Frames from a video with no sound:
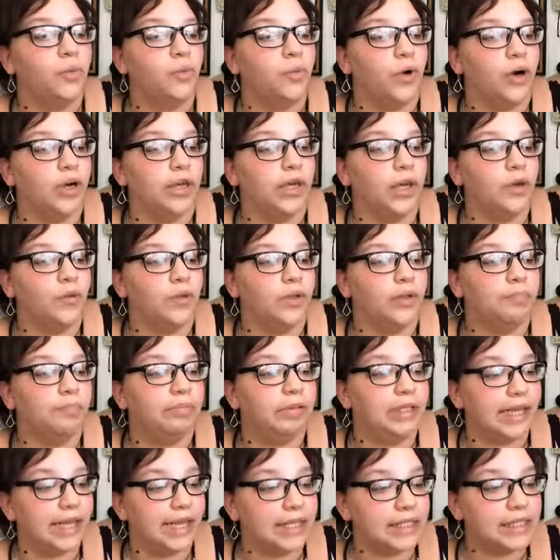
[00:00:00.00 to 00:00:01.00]
Working with
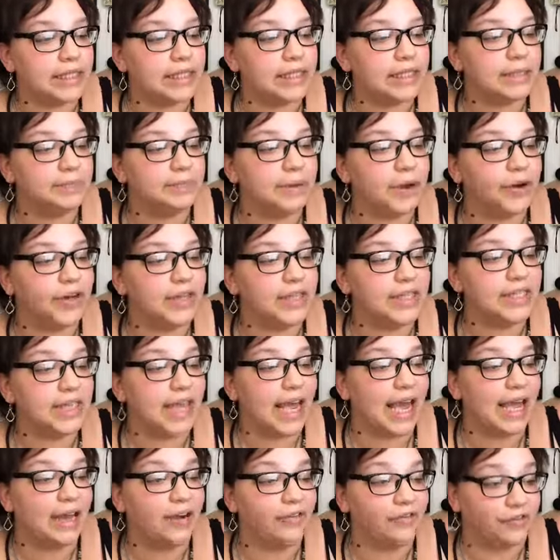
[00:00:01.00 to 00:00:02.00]
plant spirits
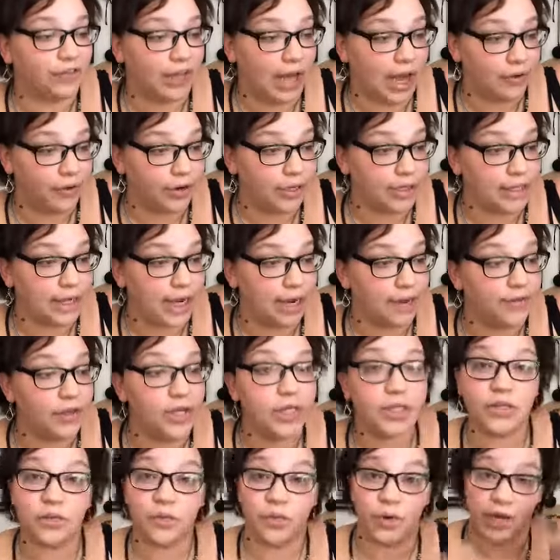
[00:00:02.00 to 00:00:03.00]
and flower
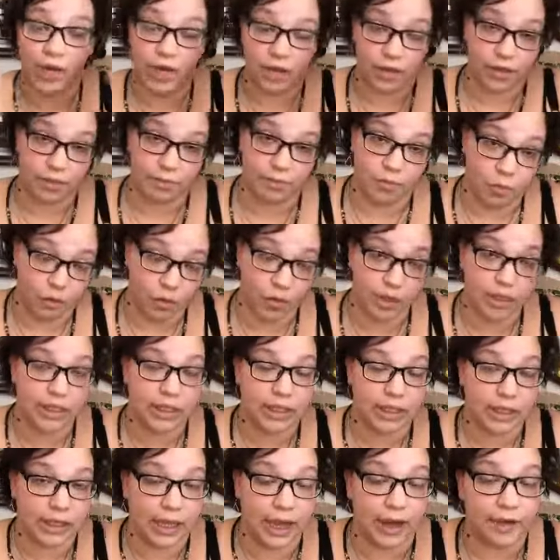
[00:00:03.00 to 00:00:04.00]
devas with
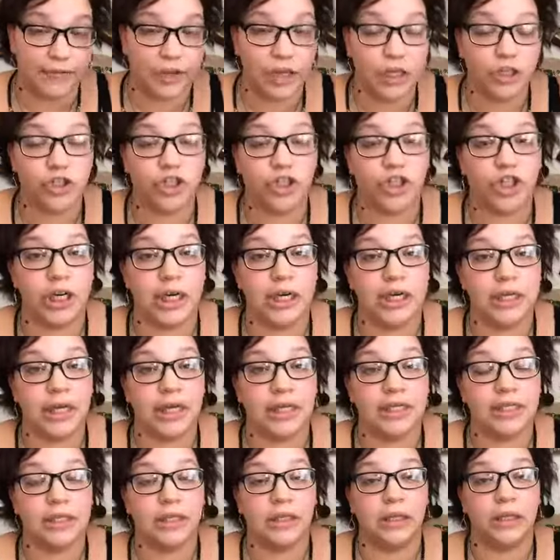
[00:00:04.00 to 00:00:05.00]
Marissa Lovett. She
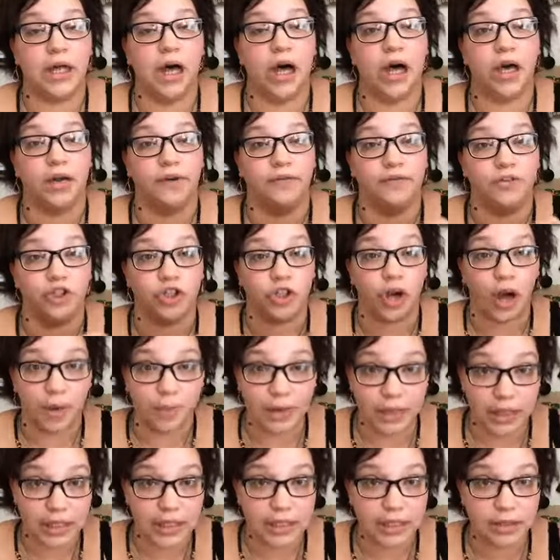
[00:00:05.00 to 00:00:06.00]
does a lot of
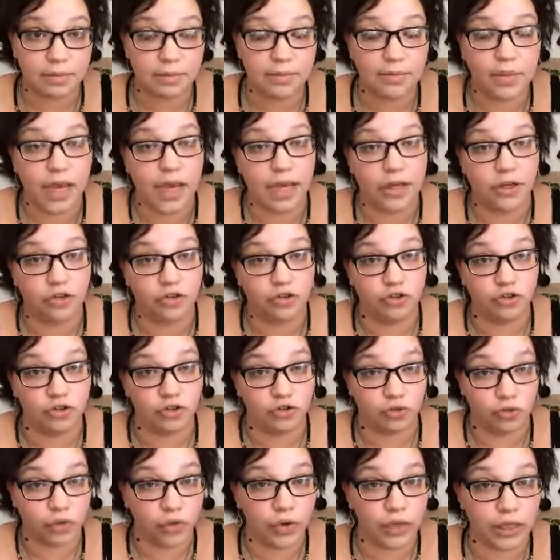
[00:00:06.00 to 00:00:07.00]
shamanism and
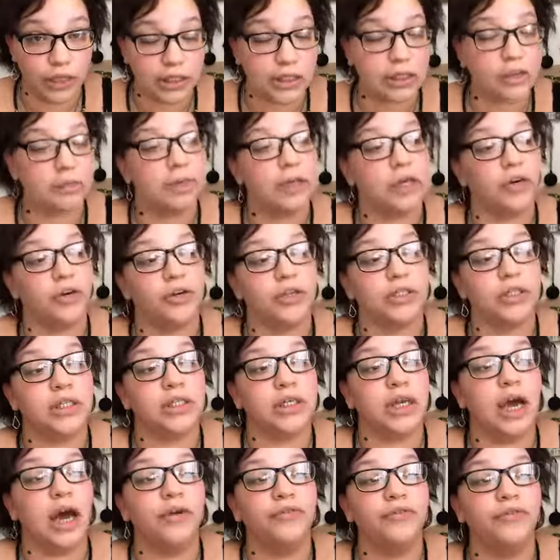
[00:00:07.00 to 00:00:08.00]
druidism in her
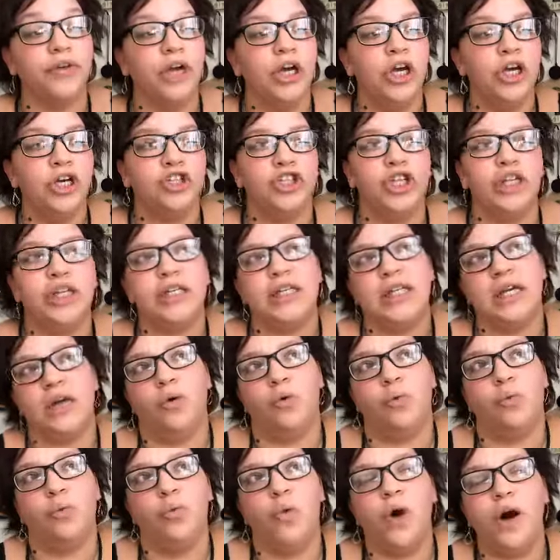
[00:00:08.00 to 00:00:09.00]
stuff. She did a
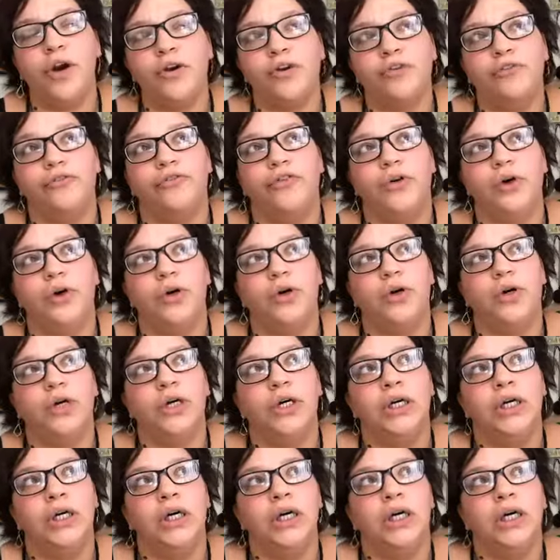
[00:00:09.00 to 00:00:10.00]
wonderful